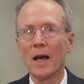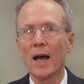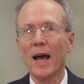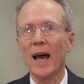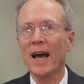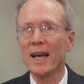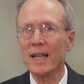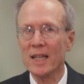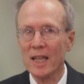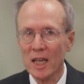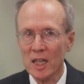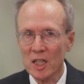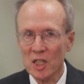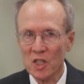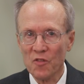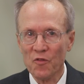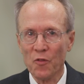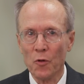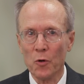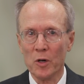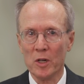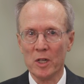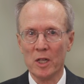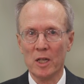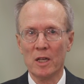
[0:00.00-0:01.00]
At age
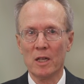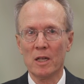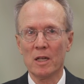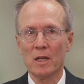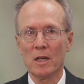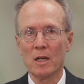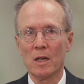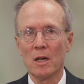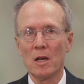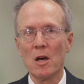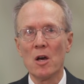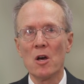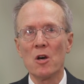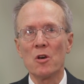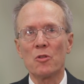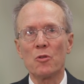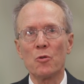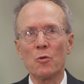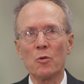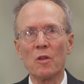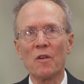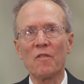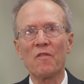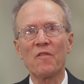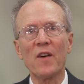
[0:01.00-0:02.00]
40,
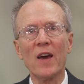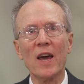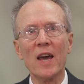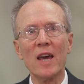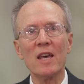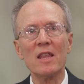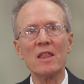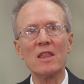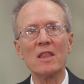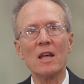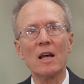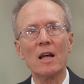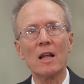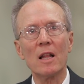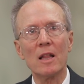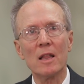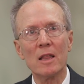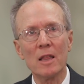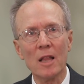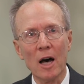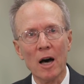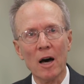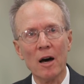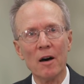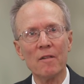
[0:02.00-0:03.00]
through the faith,
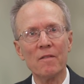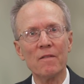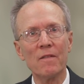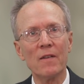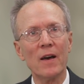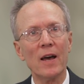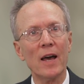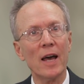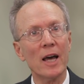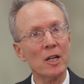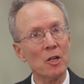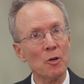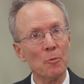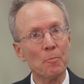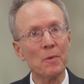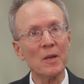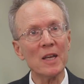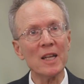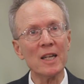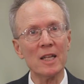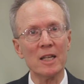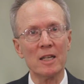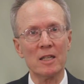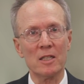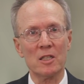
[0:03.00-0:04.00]
love, and
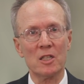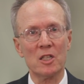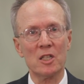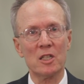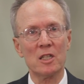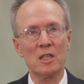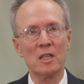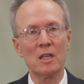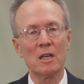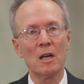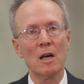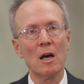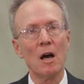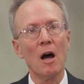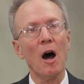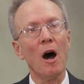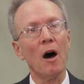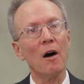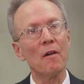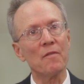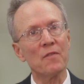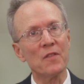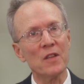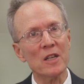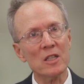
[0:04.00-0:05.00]
obedience
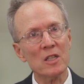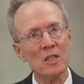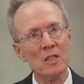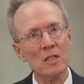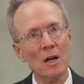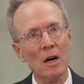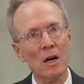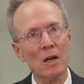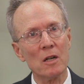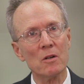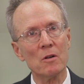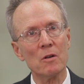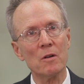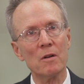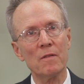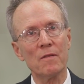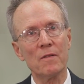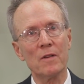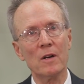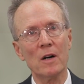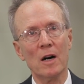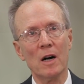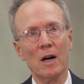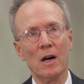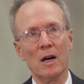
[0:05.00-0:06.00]
of this daughter
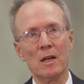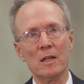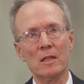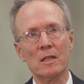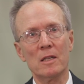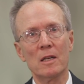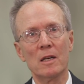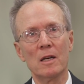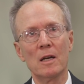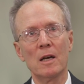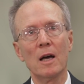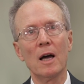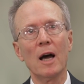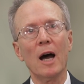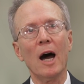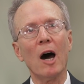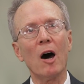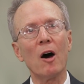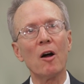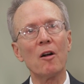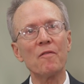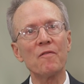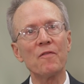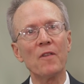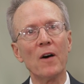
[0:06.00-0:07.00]
of God,
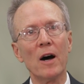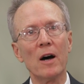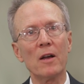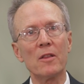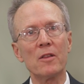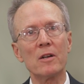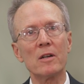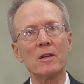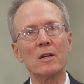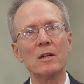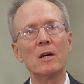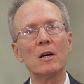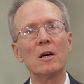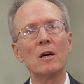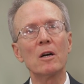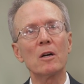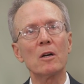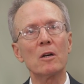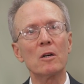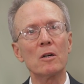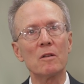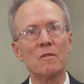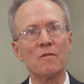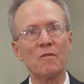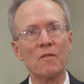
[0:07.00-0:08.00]
our Father
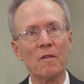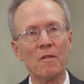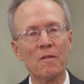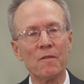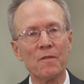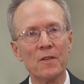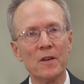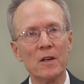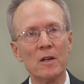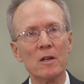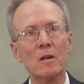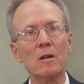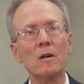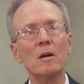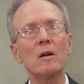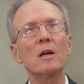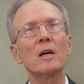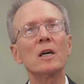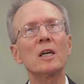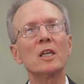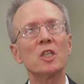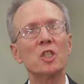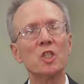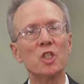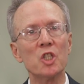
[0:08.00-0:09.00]
could fulfill
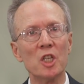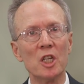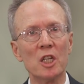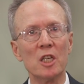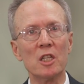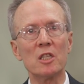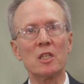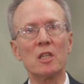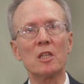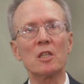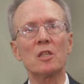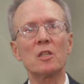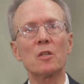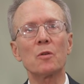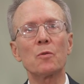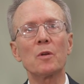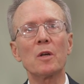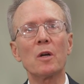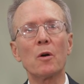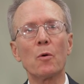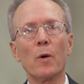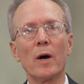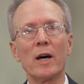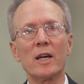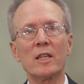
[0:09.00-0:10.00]
Jesus'
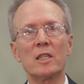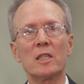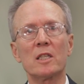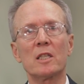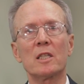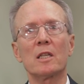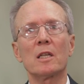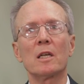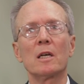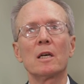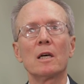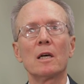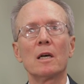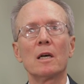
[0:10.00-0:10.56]
request